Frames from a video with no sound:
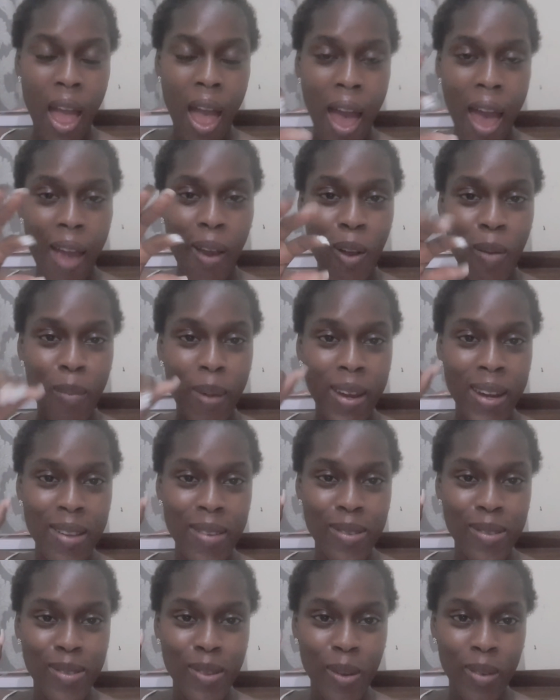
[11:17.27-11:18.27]
I got my
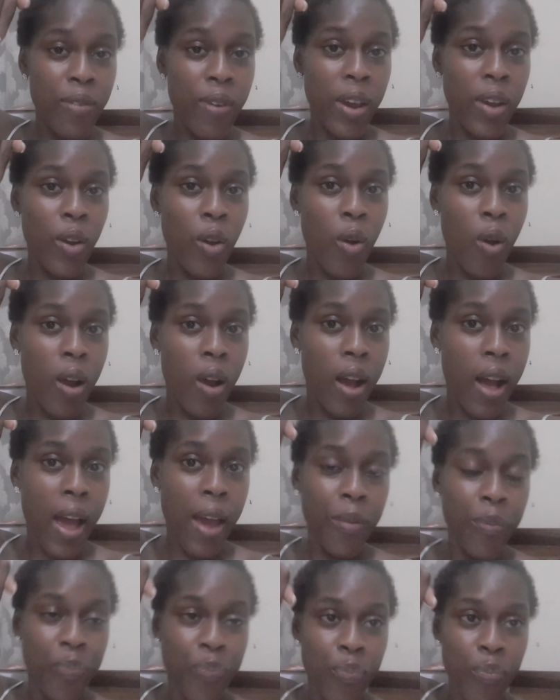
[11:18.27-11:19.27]
nails done. If you're in
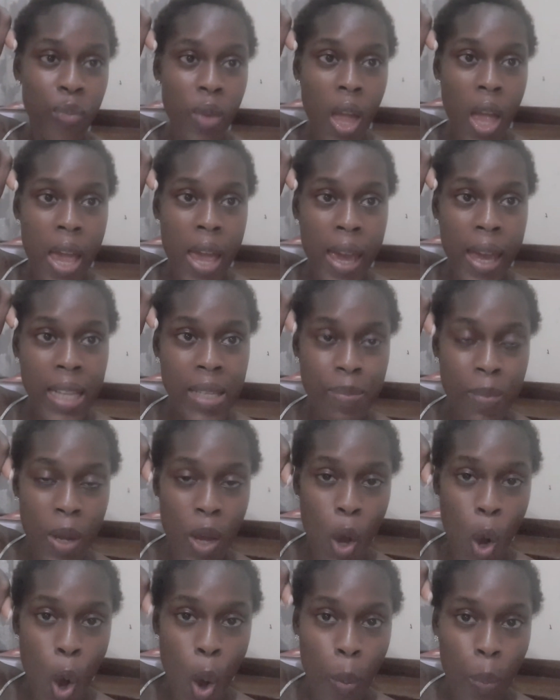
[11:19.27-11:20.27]
Oka, hit me
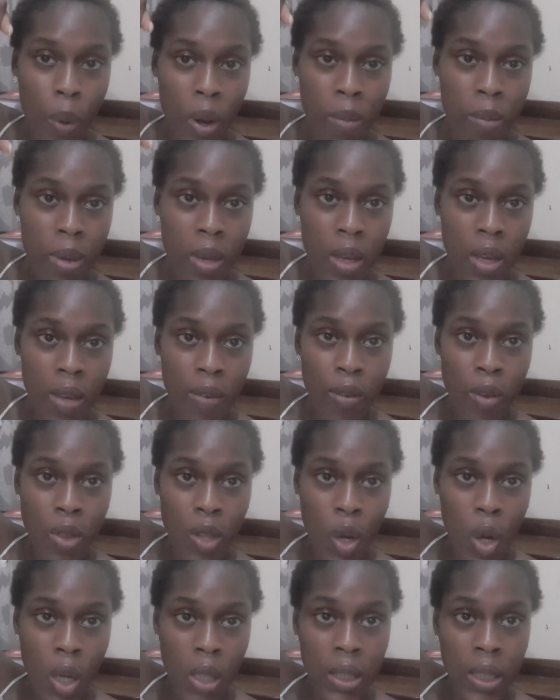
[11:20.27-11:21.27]
up. Let me give you
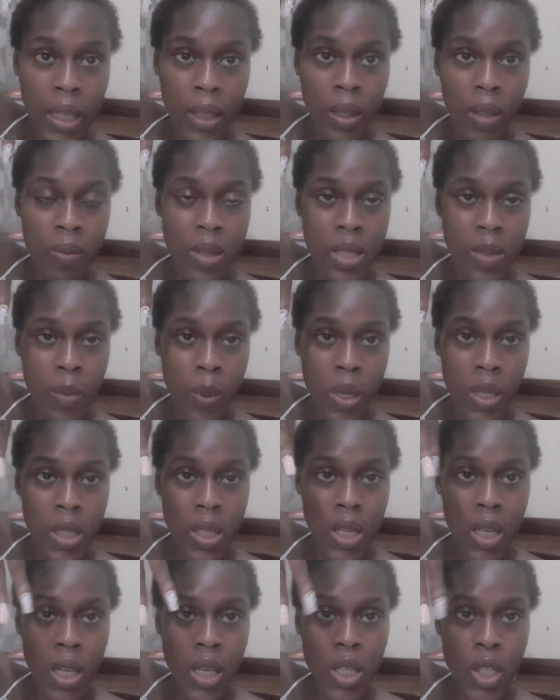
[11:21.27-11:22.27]
the contact of this
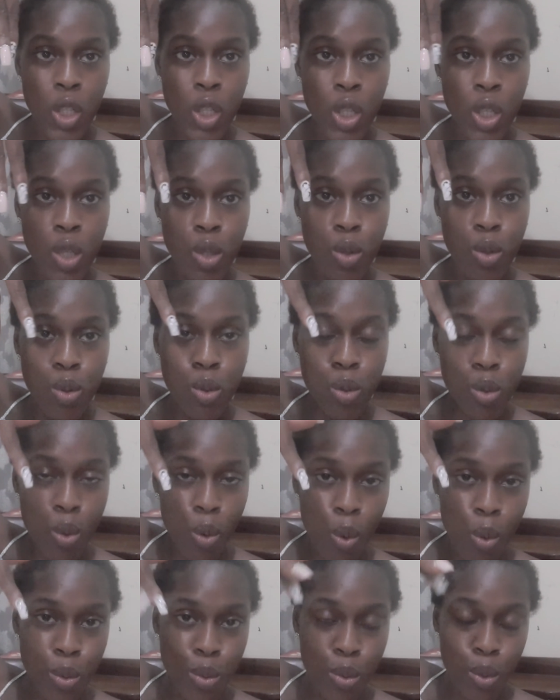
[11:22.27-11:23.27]
person. She's
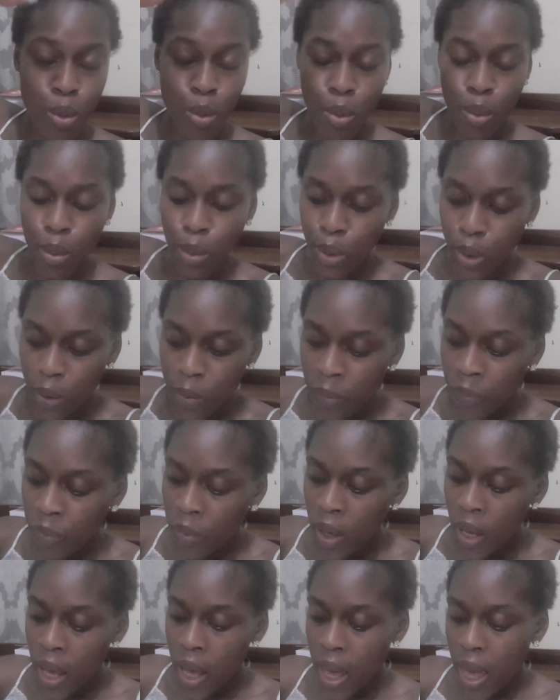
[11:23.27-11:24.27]
so, so good.
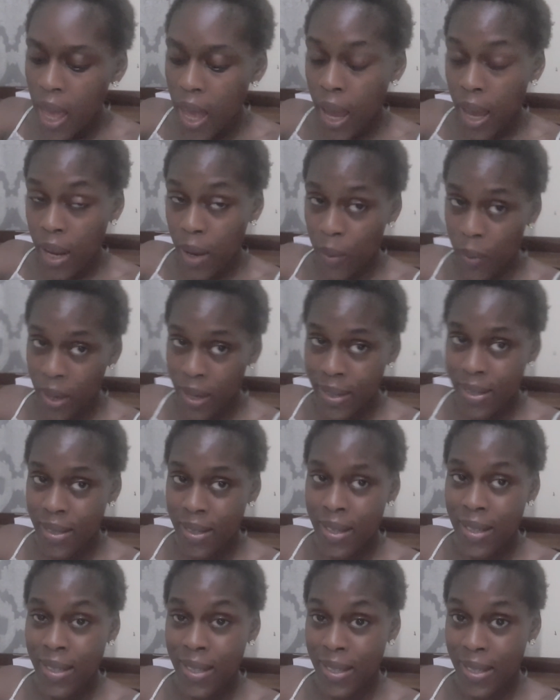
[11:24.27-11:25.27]
Anyways,
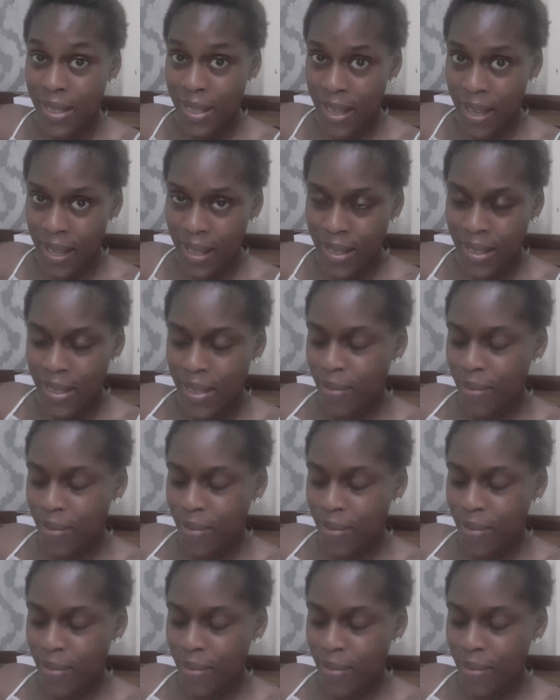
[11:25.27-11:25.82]
it's late.